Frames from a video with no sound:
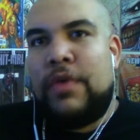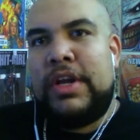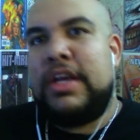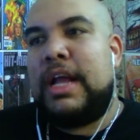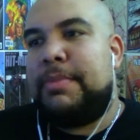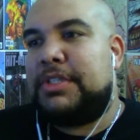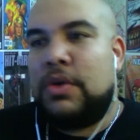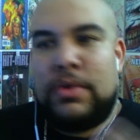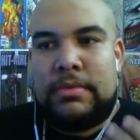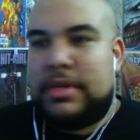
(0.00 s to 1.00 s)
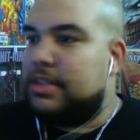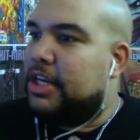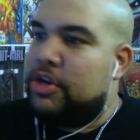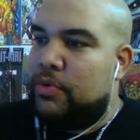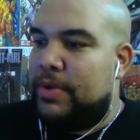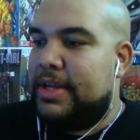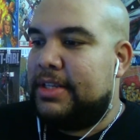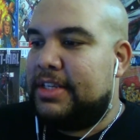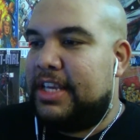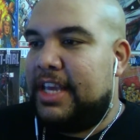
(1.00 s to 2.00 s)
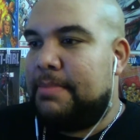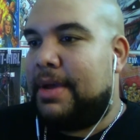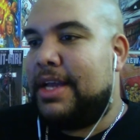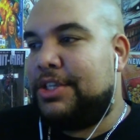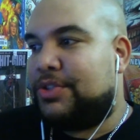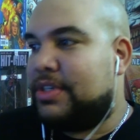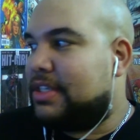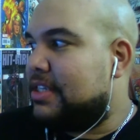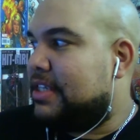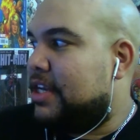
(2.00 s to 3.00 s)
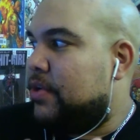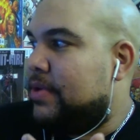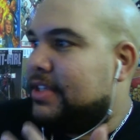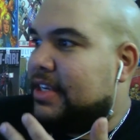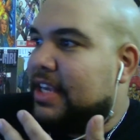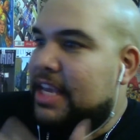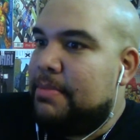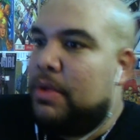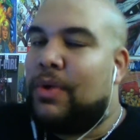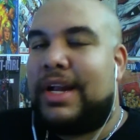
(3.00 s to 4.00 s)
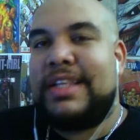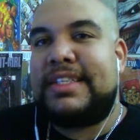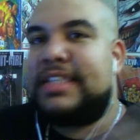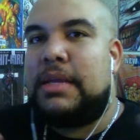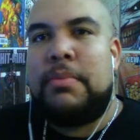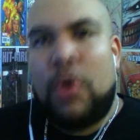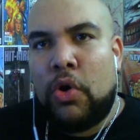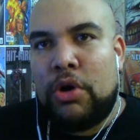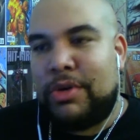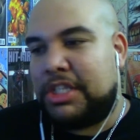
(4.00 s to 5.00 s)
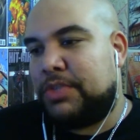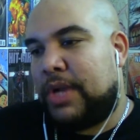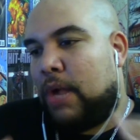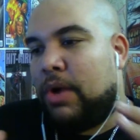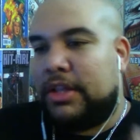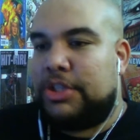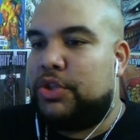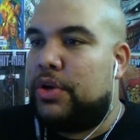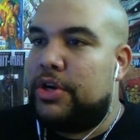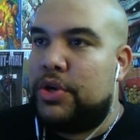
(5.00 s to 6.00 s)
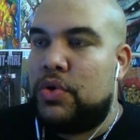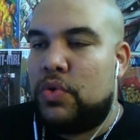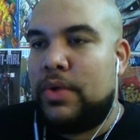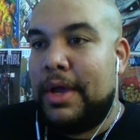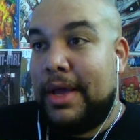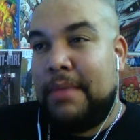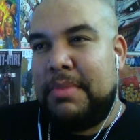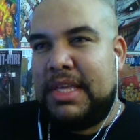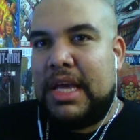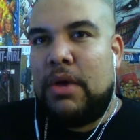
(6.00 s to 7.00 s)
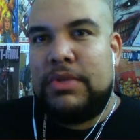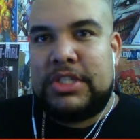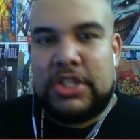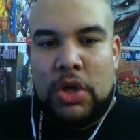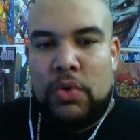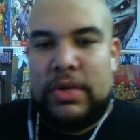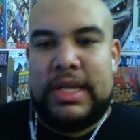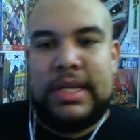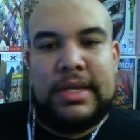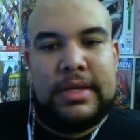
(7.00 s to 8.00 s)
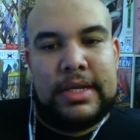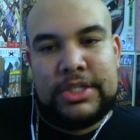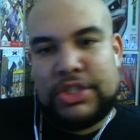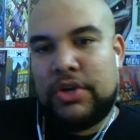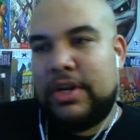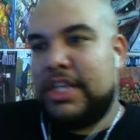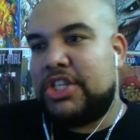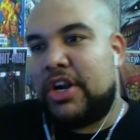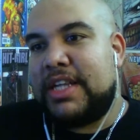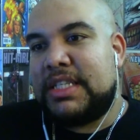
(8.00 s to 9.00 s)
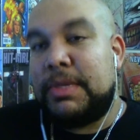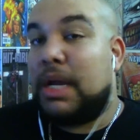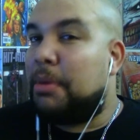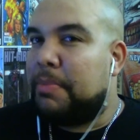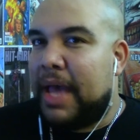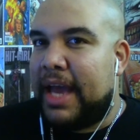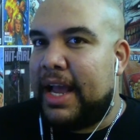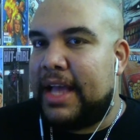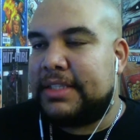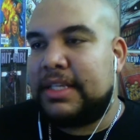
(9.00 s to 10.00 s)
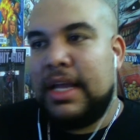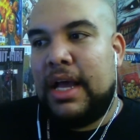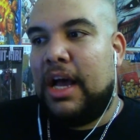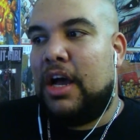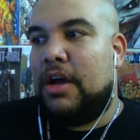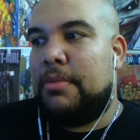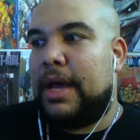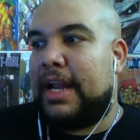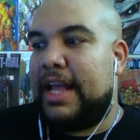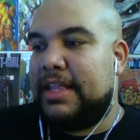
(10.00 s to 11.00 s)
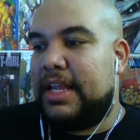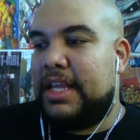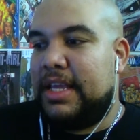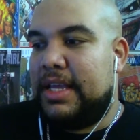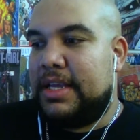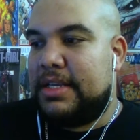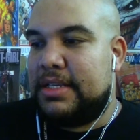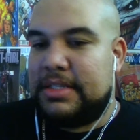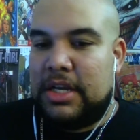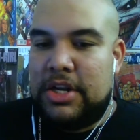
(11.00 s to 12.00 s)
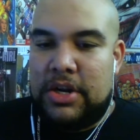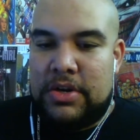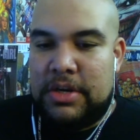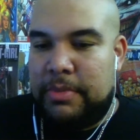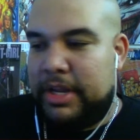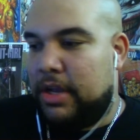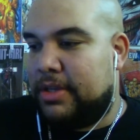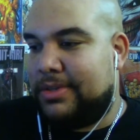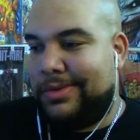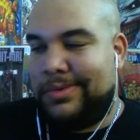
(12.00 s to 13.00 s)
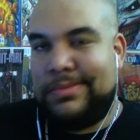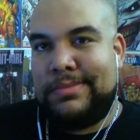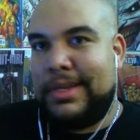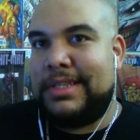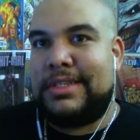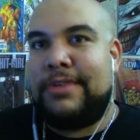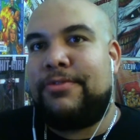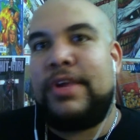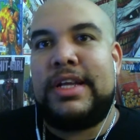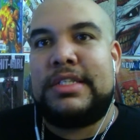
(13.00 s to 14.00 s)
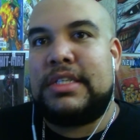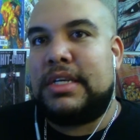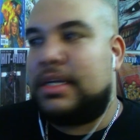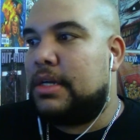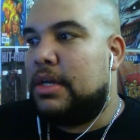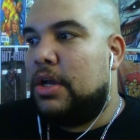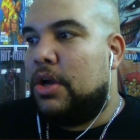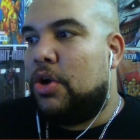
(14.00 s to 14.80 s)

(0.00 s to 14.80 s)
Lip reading: A really good episode, continuing to keep my interest, continuing to keep me wanting to see more, which is what I want the show to do. Miguel is slowly and surely starting to become a badass. I like that he is a nerd, but he also isn't afraid to